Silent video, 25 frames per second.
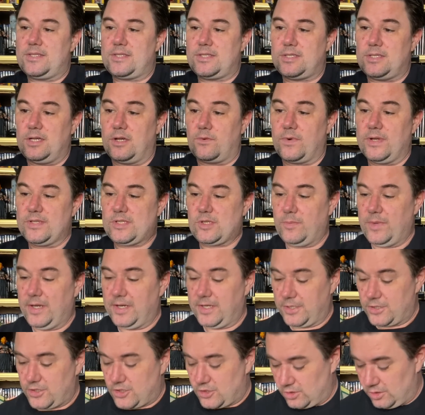a
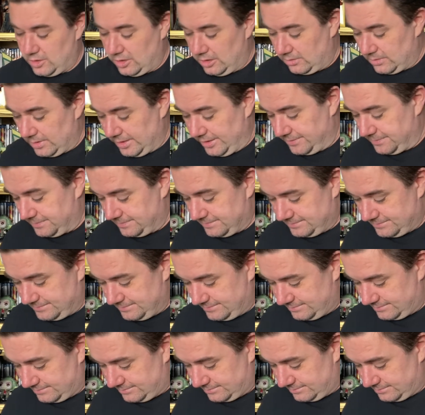WrestleMania shirt, all right.
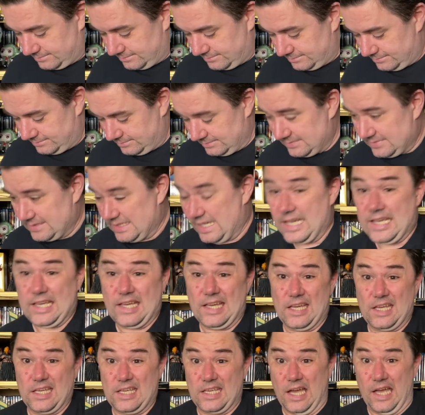
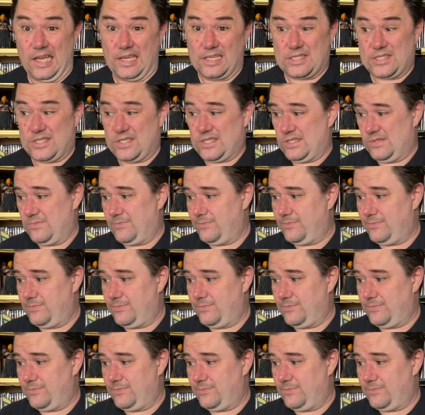Yikes.